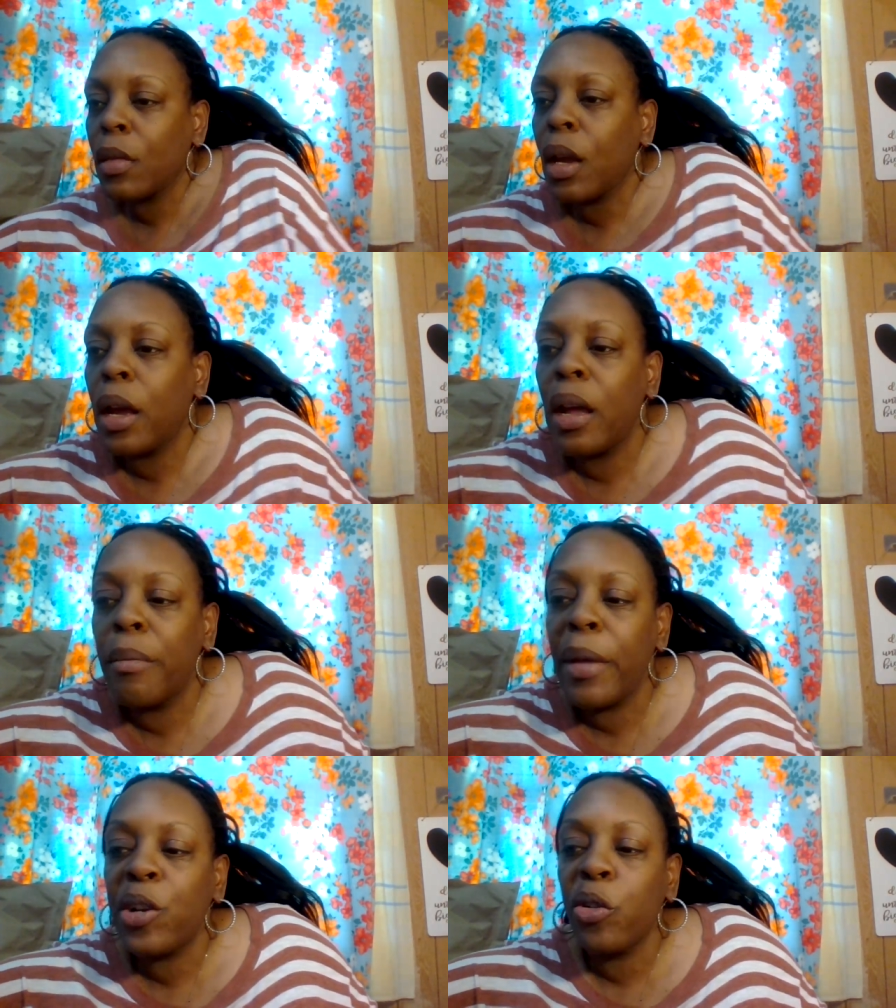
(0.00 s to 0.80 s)

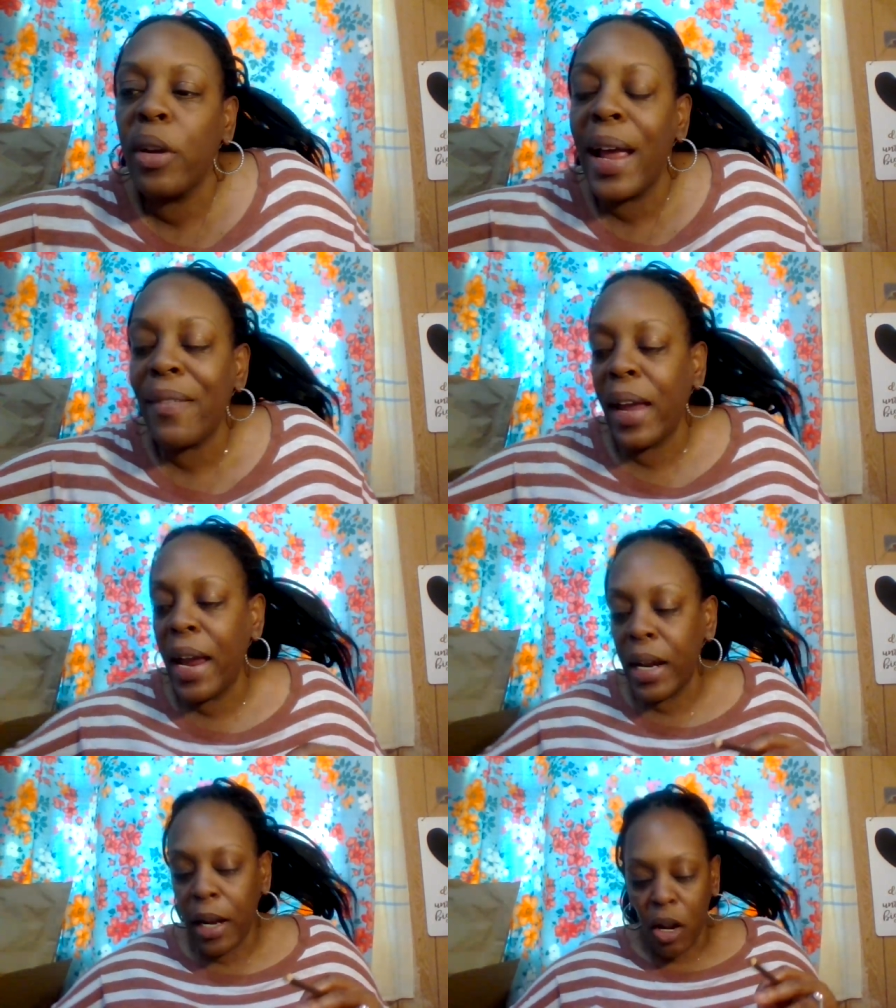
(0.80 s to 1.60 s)
And make sure you have a
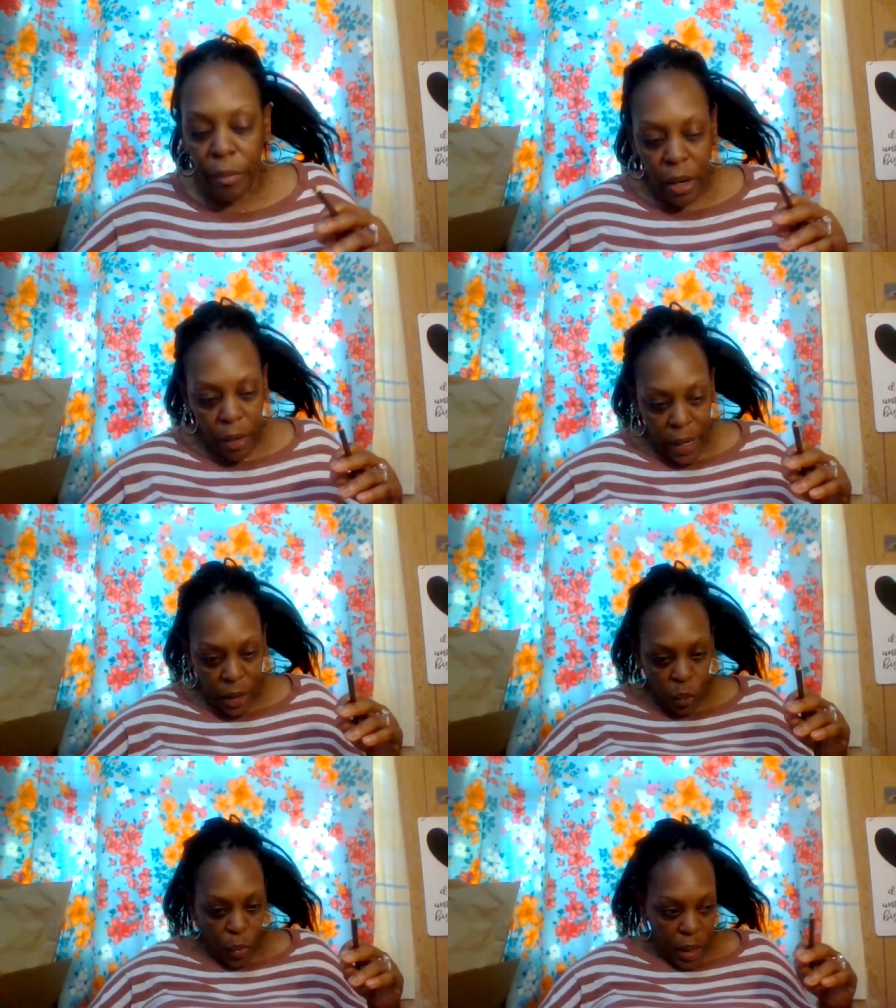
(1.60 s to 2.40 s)
handheld mirror
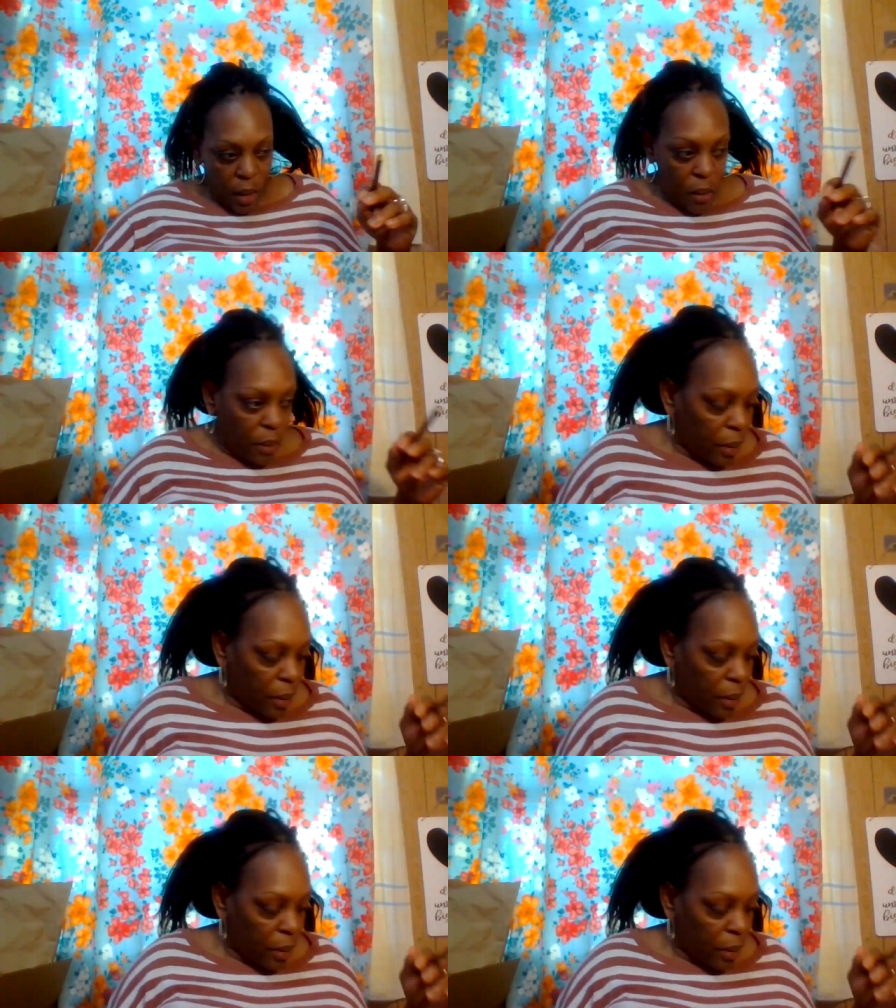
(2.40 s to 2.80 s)
as well,